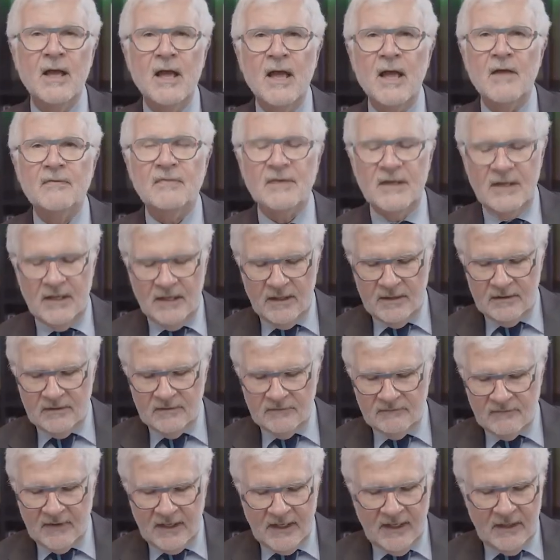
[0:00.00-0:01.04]
At the end
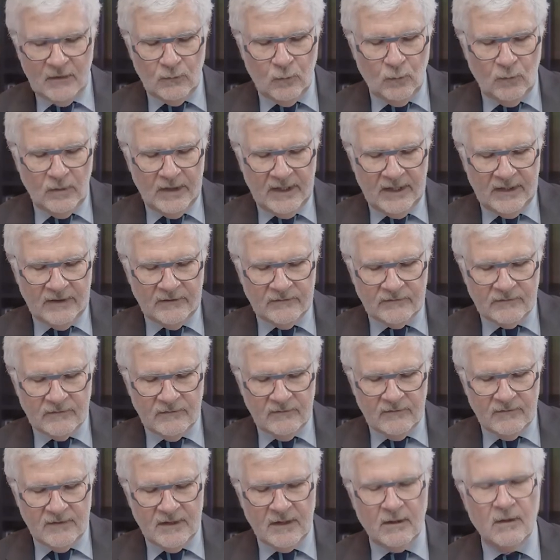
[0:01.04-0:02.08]
of eight weeks,
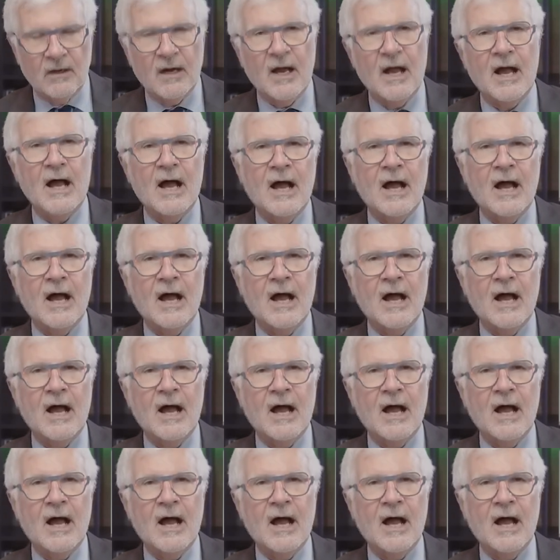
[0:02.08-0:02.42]
their